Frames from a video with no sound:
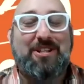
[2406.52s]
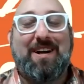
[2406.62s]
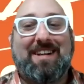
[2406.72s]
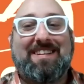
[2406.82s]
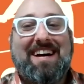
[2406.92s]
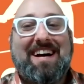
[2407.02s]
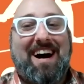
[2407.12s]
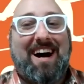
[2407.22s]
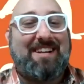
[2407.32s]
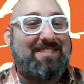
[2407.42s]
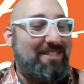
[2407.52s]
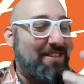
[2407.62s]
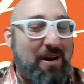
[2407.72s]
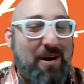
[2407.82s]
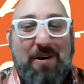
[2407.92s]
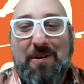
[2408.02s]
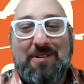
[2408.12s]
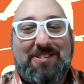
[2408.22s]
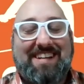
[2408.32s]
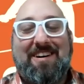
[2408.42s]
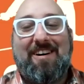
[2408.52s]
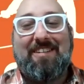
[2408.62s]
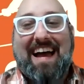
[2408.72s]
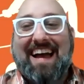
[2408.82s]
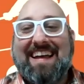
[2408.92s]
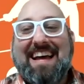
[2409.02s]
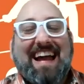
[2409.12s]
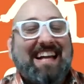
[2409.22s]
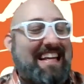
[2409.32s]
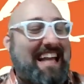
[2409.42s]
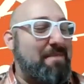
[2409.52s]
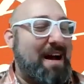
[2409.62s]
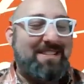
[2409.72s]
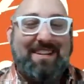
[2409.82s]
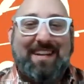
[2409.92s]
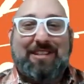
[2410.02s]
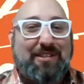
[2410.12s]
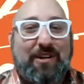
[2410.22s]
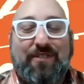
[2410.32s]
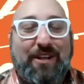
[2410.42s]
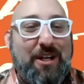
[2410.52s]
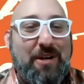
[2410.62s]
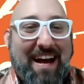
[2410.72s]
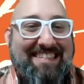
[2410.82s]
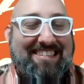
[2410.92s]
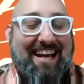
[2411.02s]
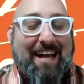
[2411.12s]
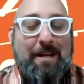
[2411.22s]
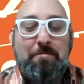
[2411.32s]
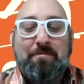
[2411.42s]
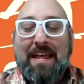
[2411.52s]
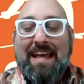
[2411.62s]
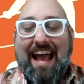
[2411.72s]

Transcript: notion on it, his nose and all that. And he came out to like Surfing USA.